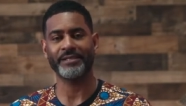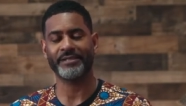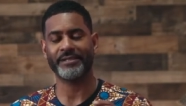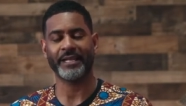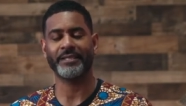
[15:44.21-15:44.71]

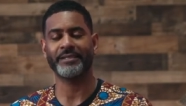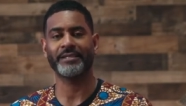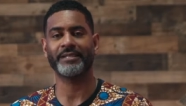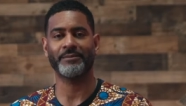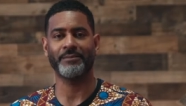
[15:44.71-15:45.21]

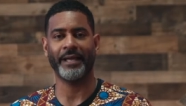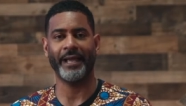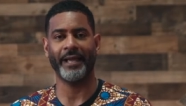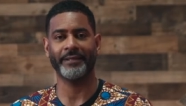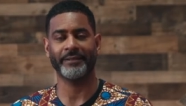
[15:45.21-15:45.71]

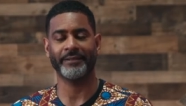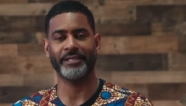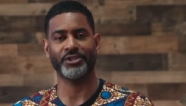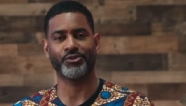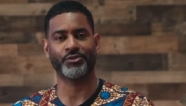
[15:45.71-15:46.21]
second-in-command
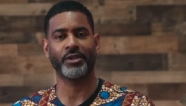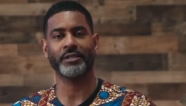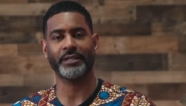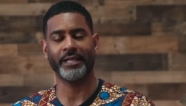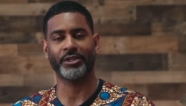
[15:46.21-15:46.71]
get
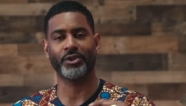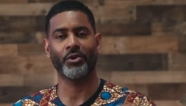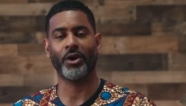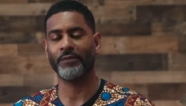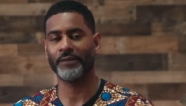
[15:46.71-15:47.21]
drunk and go
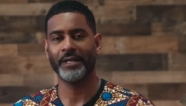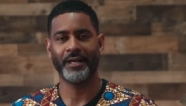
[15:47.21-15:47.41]
off